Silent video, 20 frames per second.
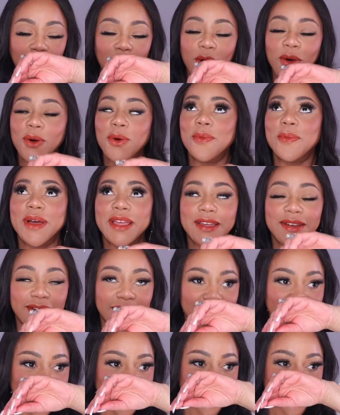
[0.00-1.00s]
Oh my
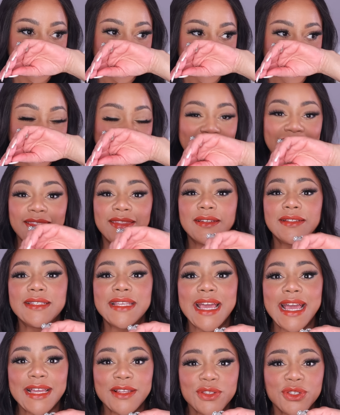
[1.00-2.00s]
goodness. And the
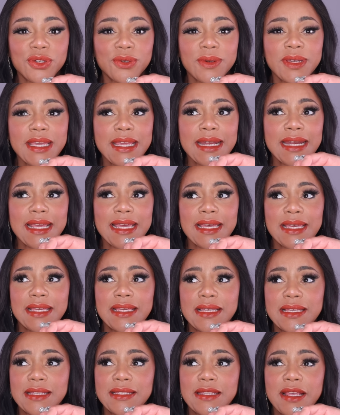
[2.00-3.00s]
tangerine
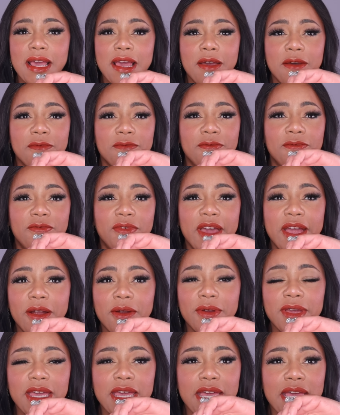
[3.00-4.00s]
is
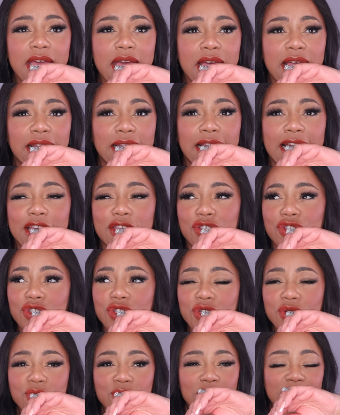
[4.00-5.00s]
very like
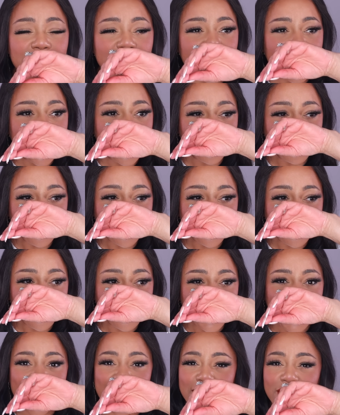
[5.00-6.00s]
juicy
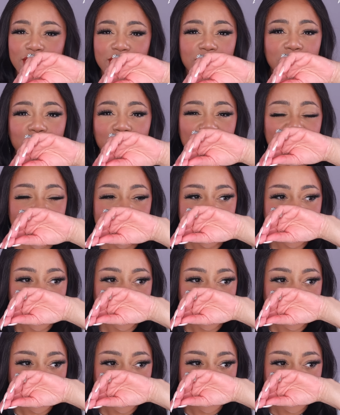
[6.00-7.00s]
and sweet.